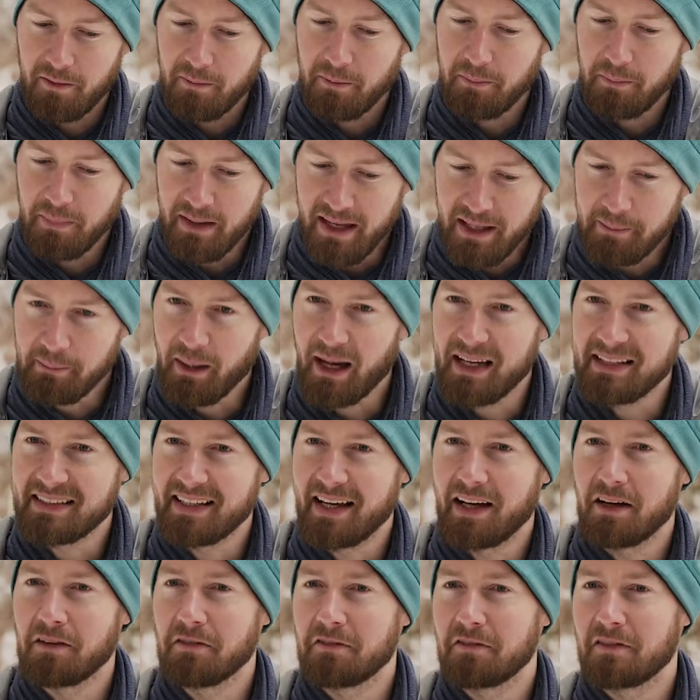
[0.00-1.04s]
being
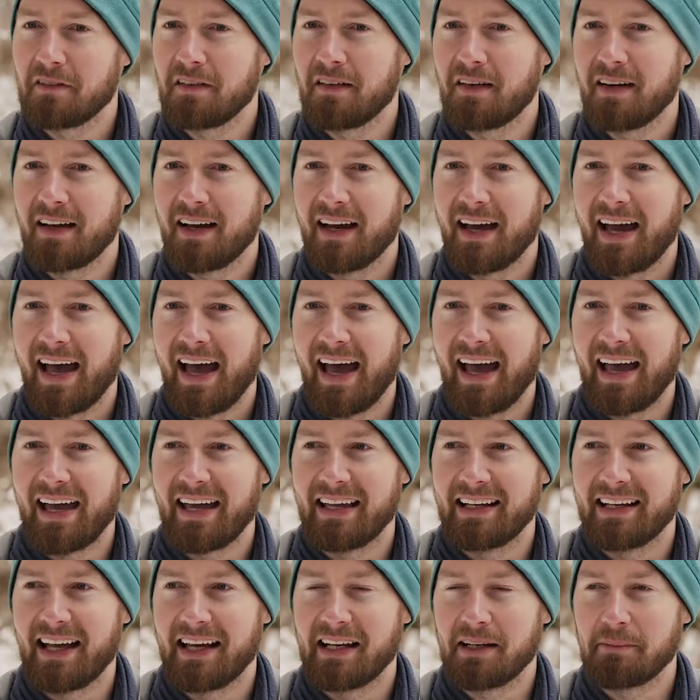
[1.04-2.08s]
myself
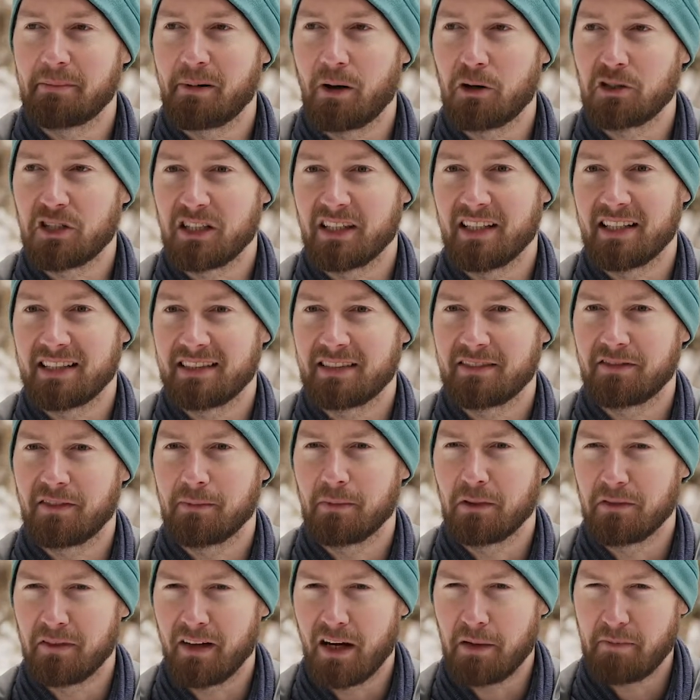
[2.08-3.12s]
and approaching this from
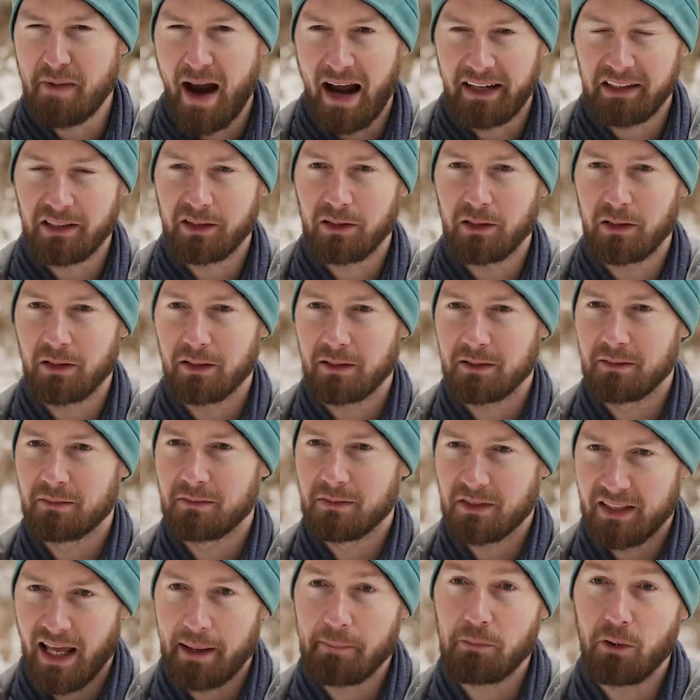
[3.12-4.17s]
a very practical
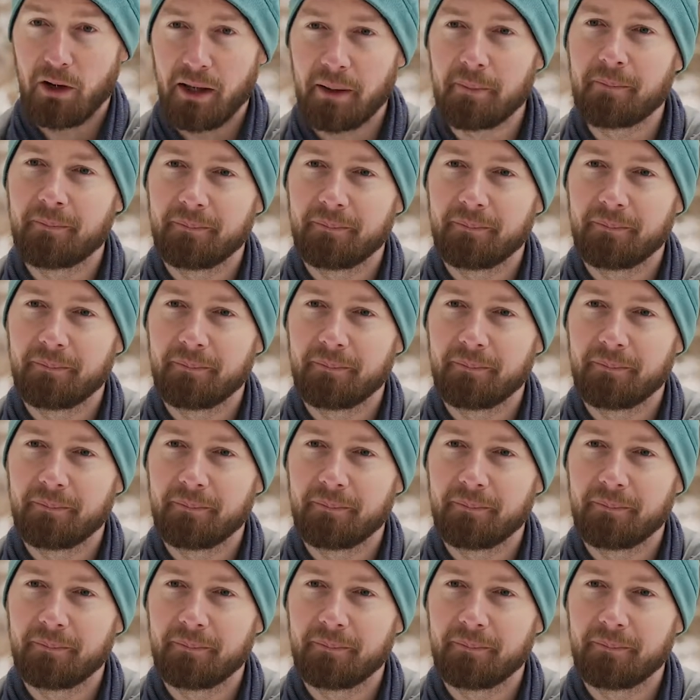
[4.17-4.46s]
standpoint.